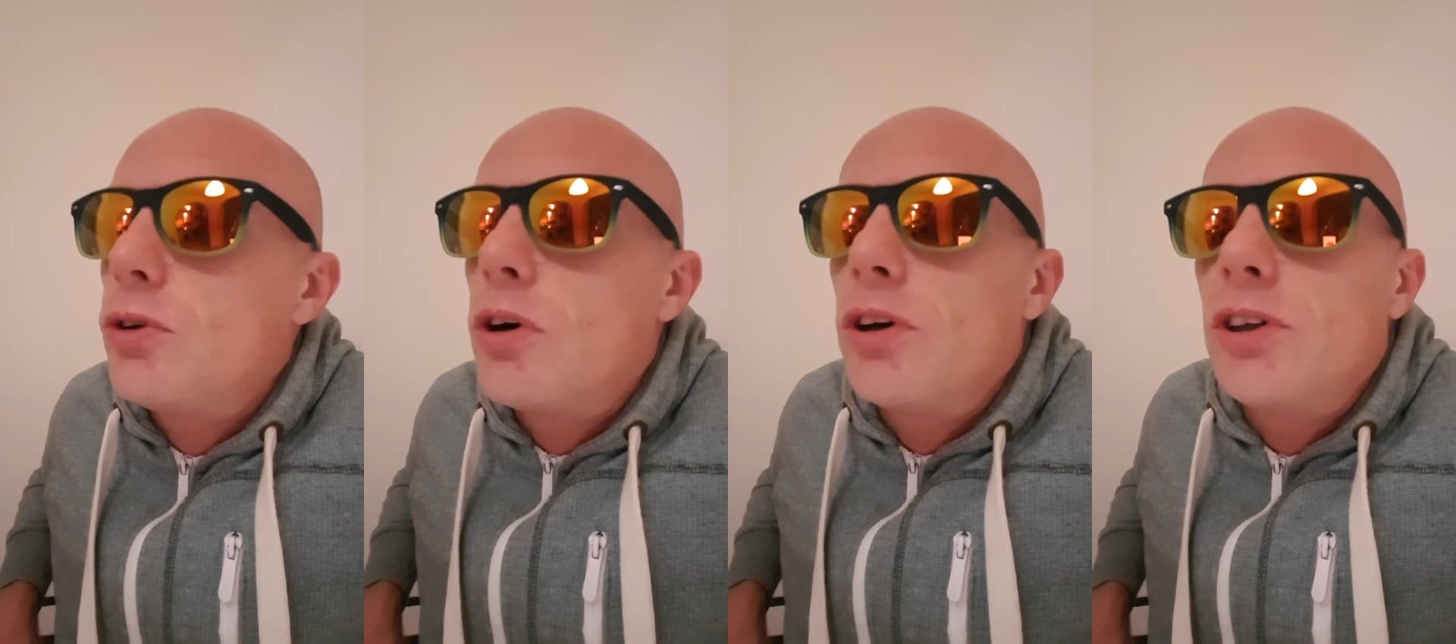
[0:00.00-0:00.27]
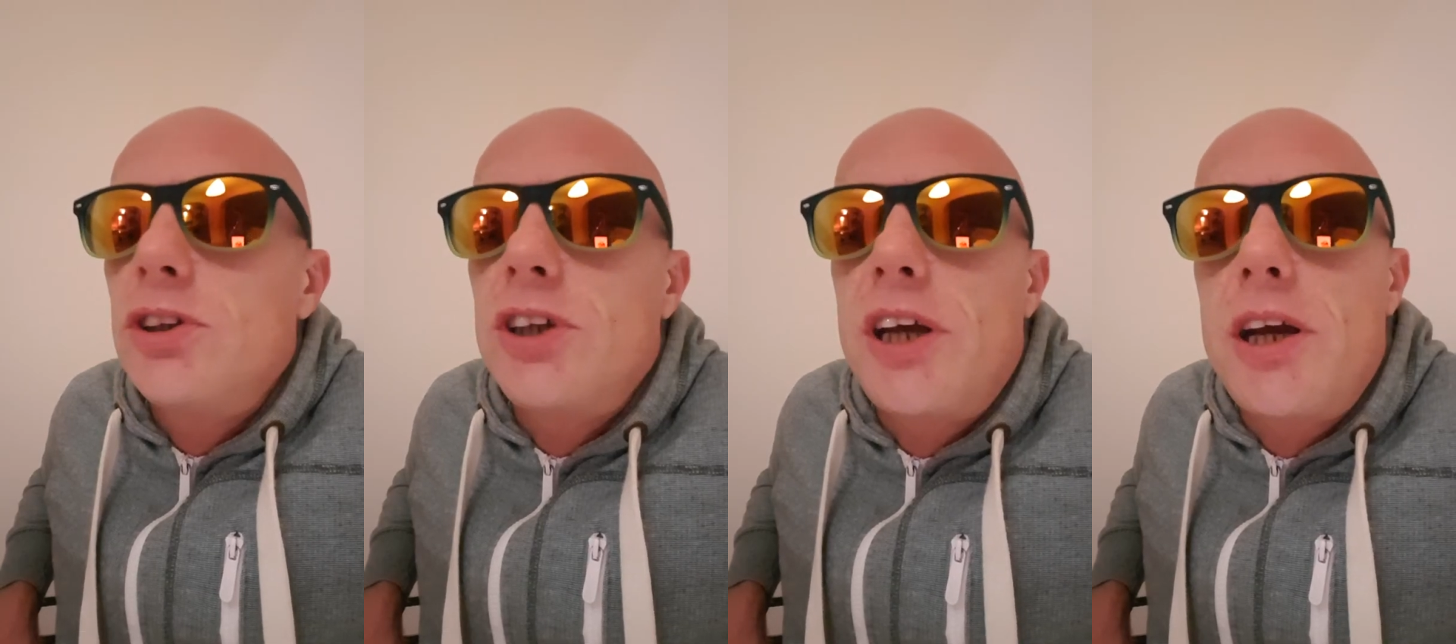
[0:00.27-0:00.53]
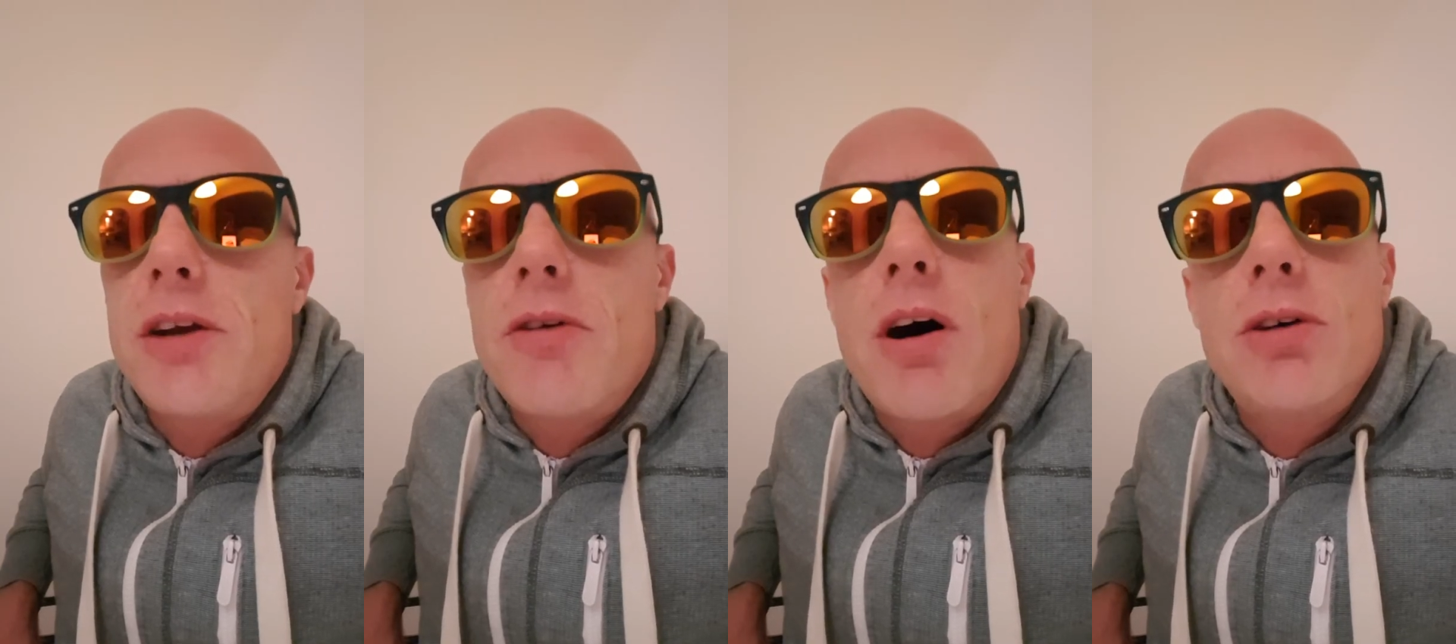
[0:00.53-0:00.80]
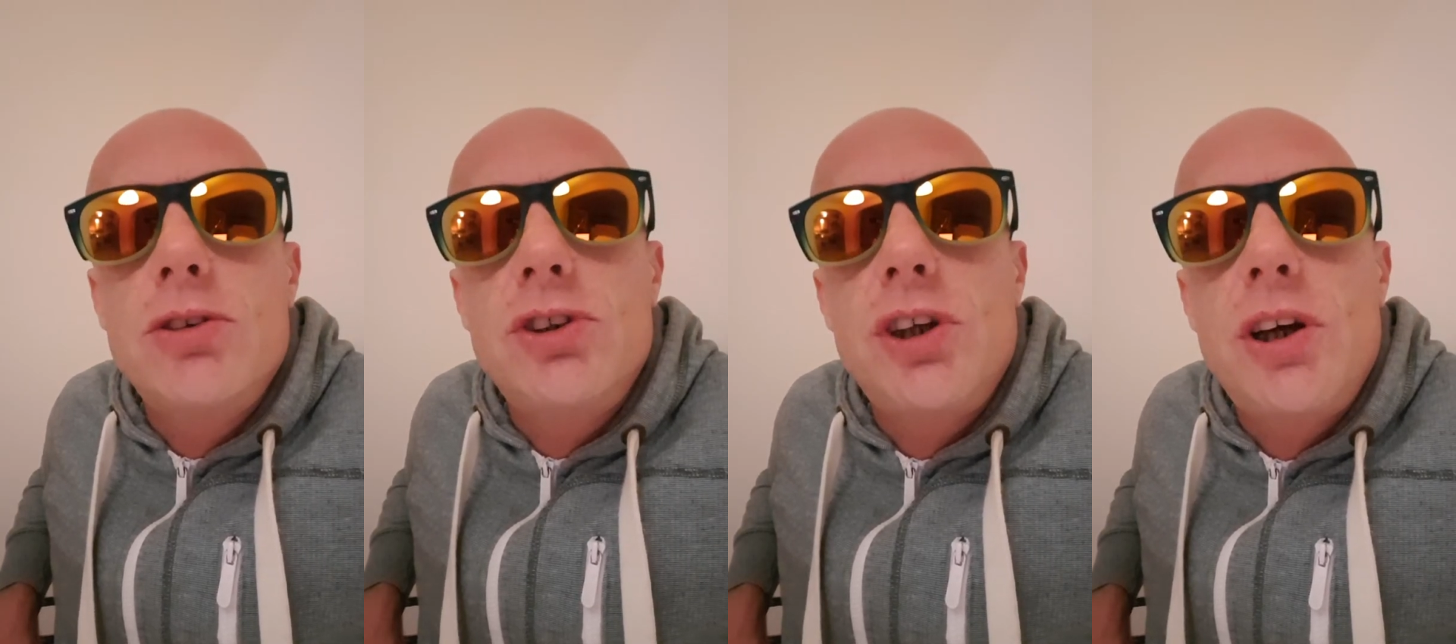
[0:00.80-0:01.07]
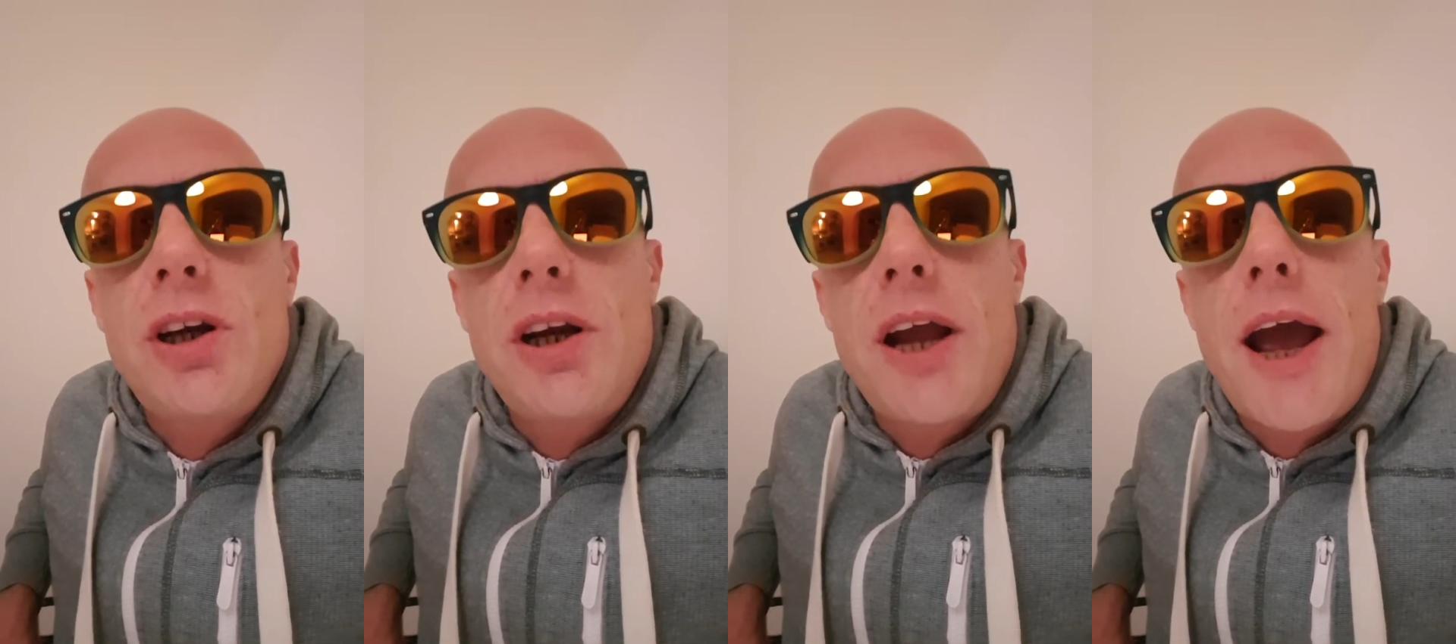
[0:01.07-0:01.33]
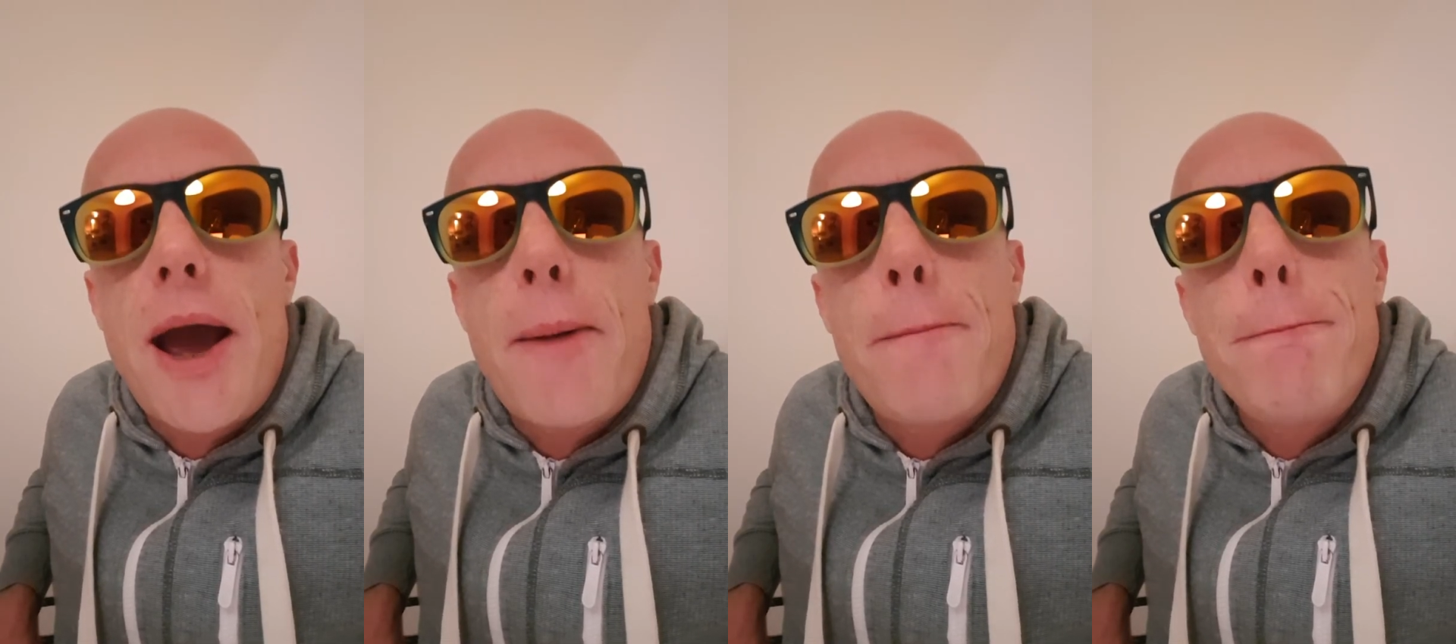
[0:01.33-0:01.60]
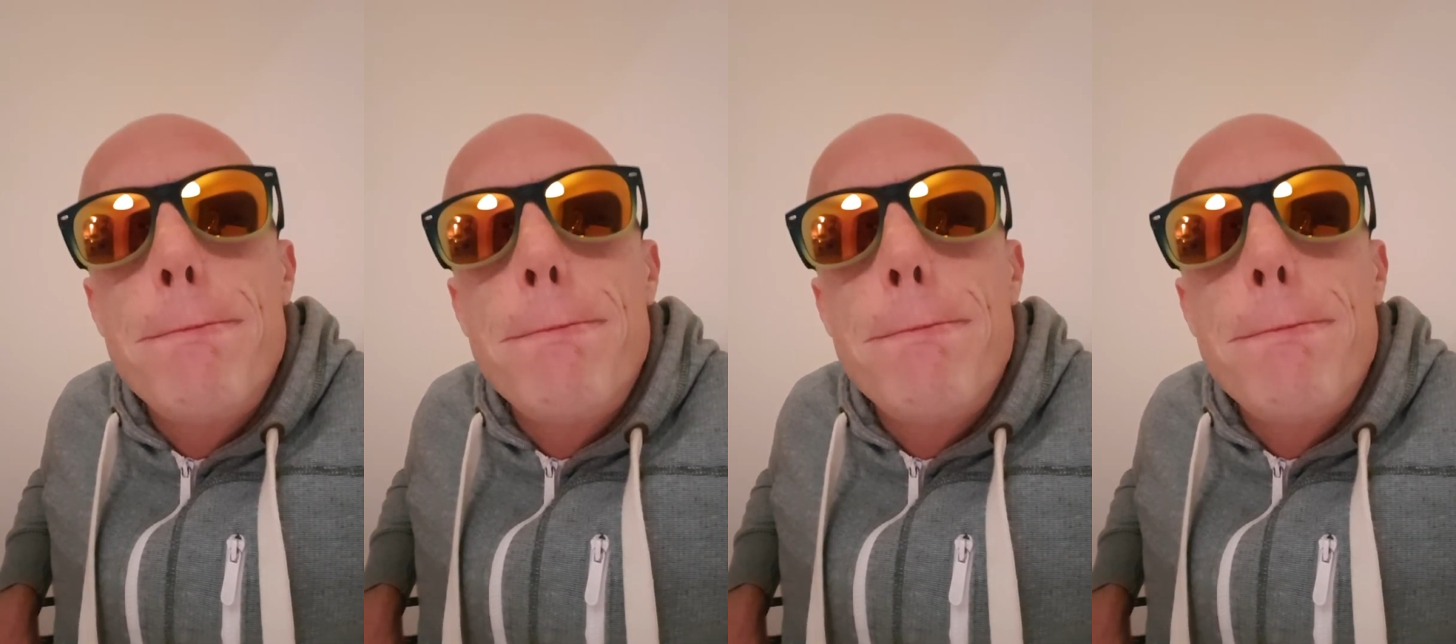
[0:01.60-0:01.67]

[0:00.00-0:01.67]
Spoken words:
on this hero's journey. Yeah.